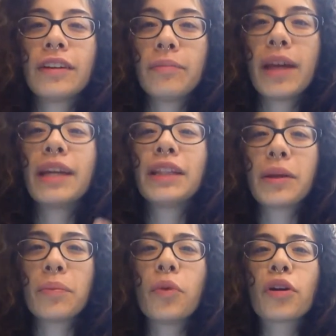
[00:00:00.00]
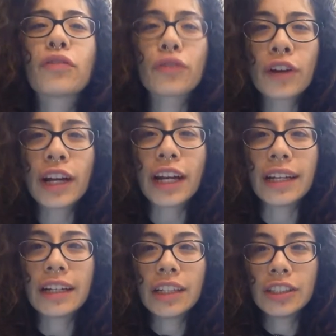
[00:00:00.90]
making them more free.
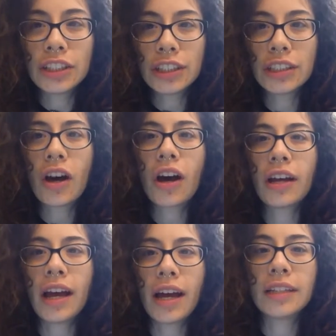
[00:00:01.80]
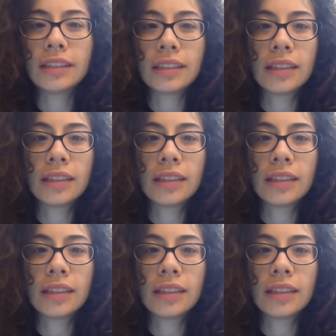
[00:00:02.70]
She saw it as,